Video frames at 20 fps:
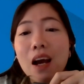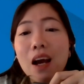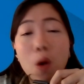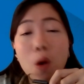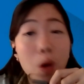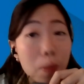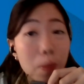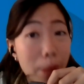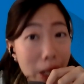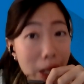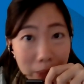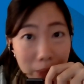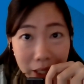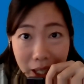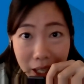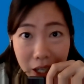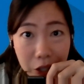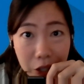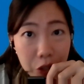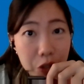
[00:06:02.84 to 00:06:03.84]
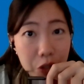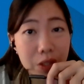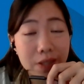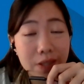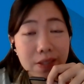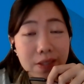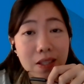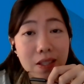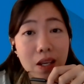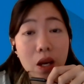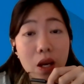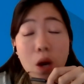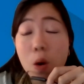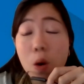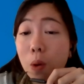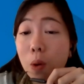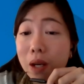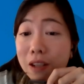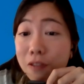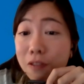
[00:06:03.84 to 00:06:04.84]
or publication,
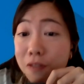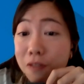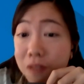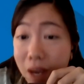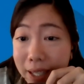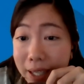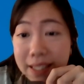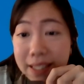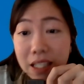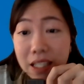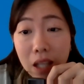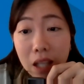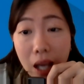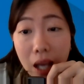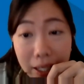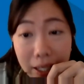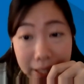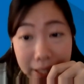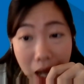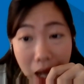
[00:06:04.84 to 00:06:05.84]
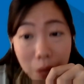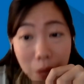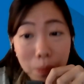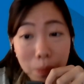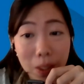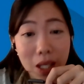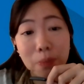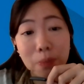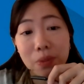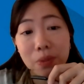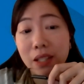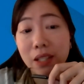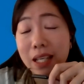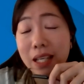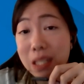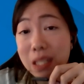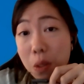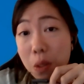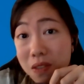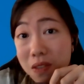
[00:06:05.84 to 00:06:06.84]
or inviting young people
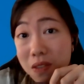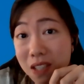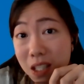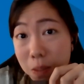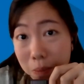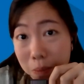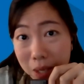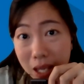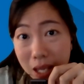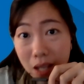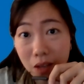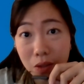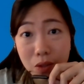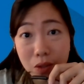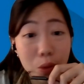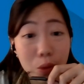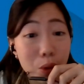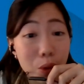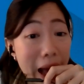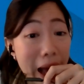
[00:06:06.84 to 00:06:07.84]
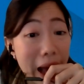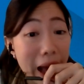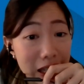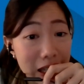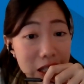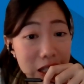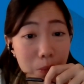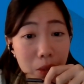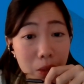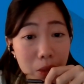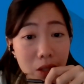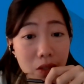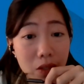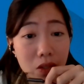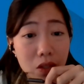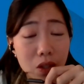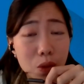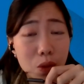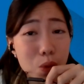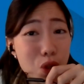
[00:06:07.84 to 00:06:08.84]
as our speakers or
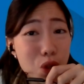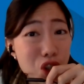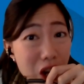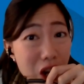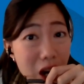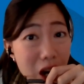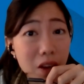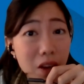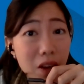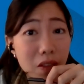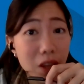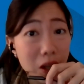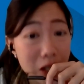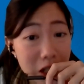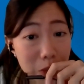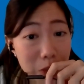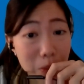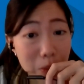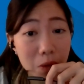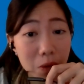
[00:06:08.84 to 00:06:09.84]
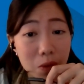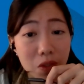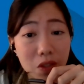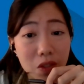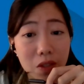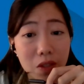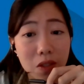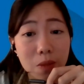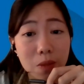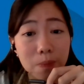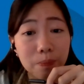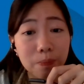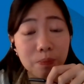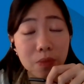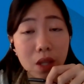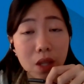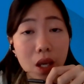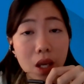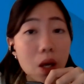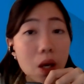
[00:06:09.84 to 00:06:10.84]
experts to share their experiences.
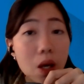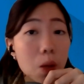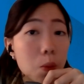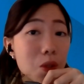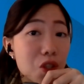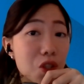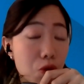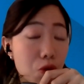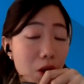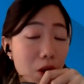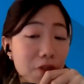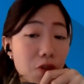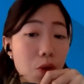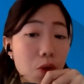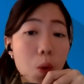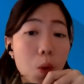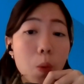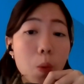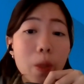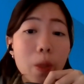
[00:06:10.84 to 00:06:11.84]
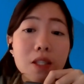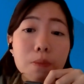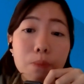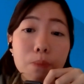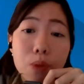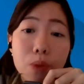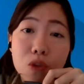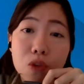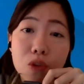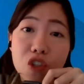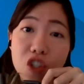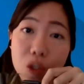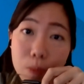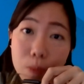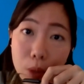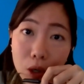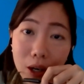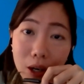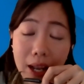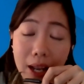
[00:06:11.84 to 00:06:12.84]
We strive to always put
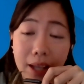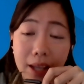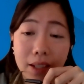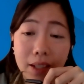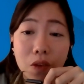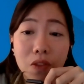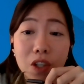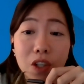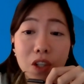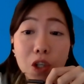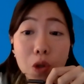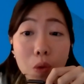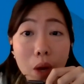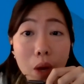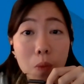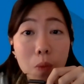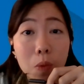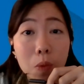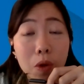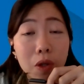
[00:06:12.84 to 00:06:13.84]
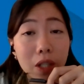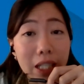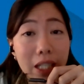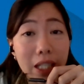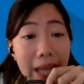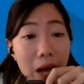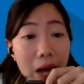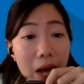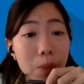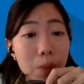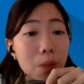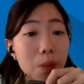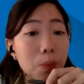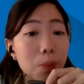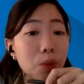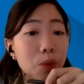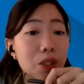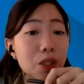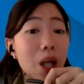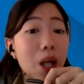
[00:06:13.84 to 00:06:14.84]
spotlight on the great work young
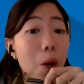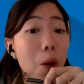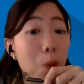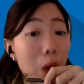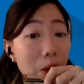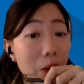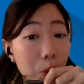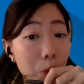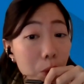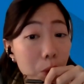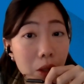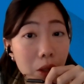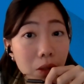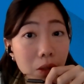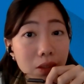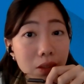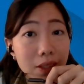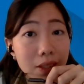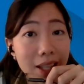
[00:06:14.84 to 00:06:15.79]
people did around the world,